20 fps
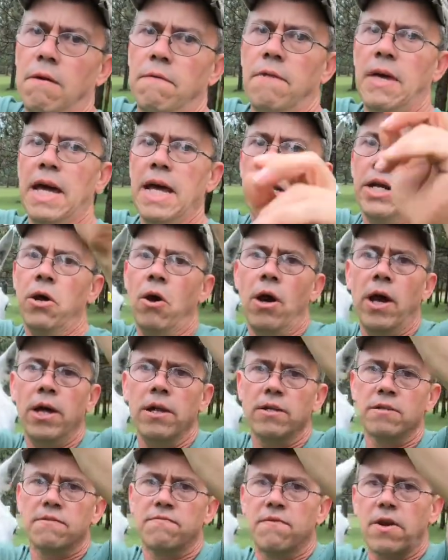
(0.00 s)
That knot
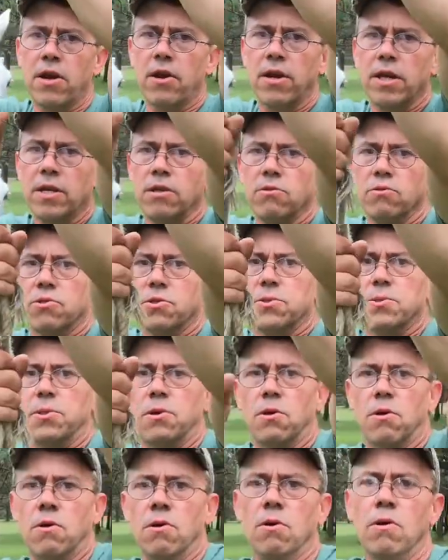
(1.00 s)
is very
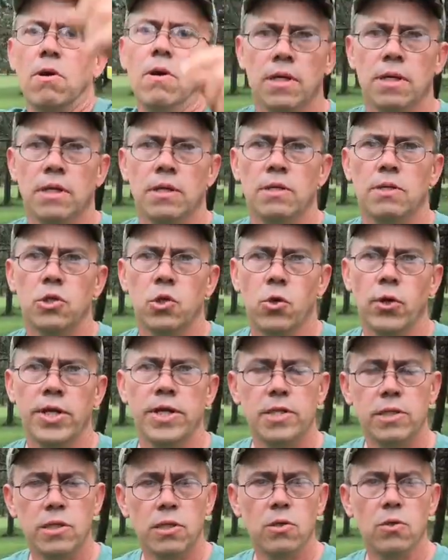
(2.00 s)
useful in
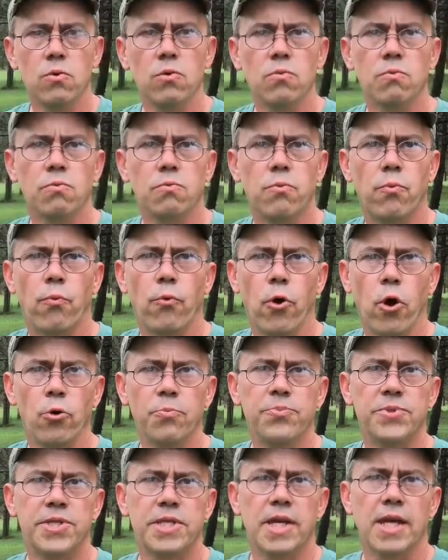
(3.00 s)
joining two
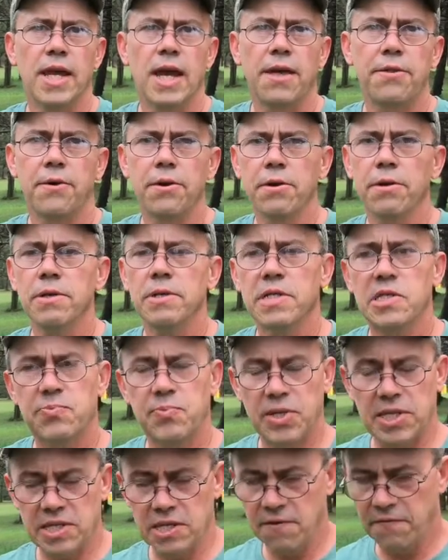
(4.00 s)
ropes together.
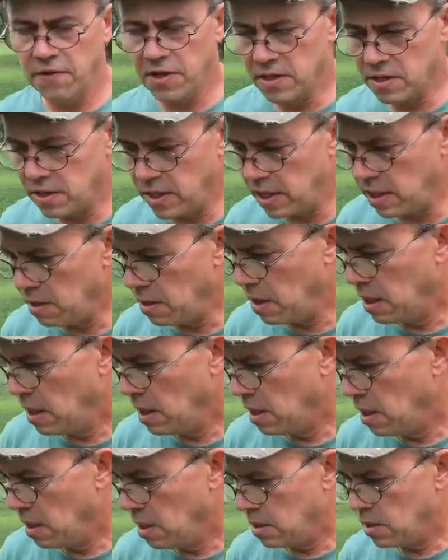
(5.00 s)
Specifically,
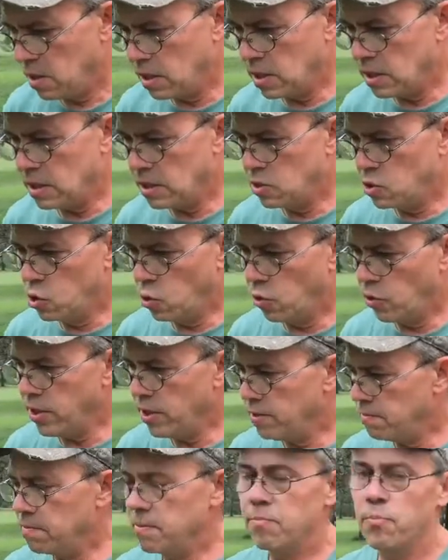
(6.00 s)
you can
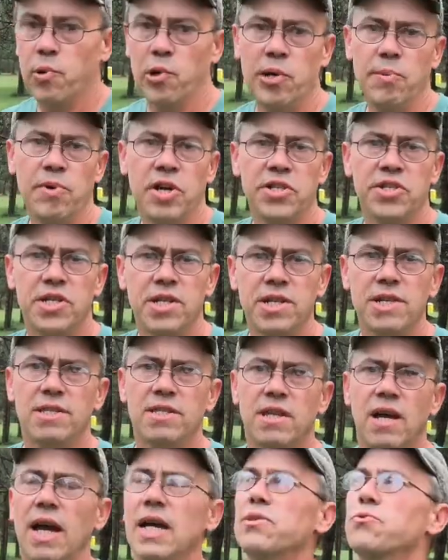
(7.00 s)
join pretty much any
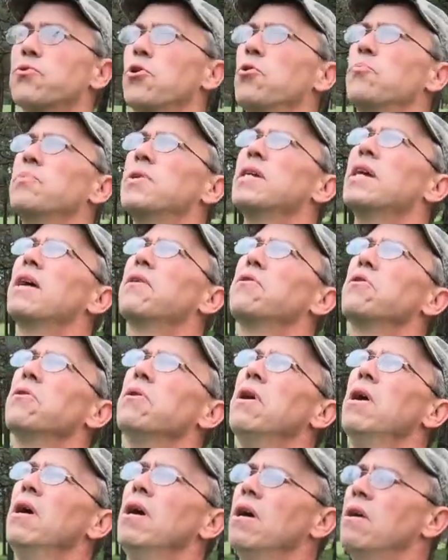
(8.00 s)
size rope together,
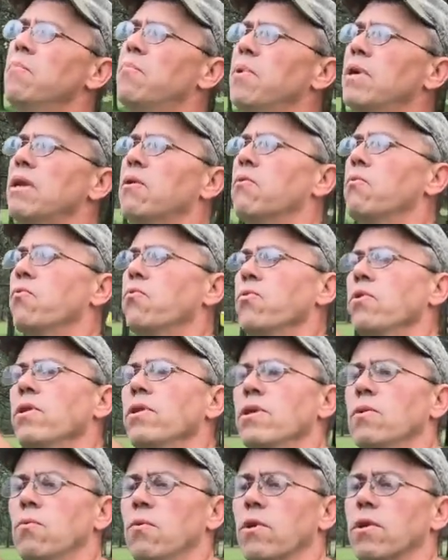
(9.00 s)
but it
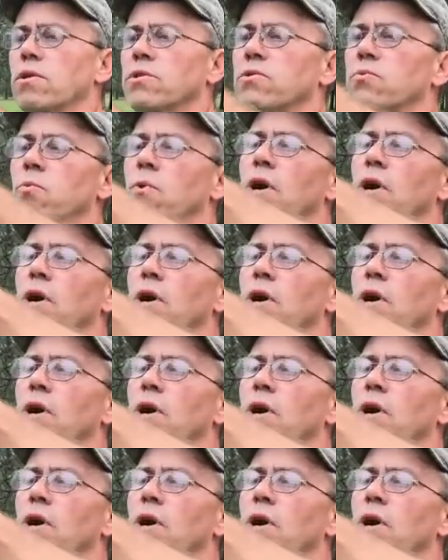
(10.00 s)
really works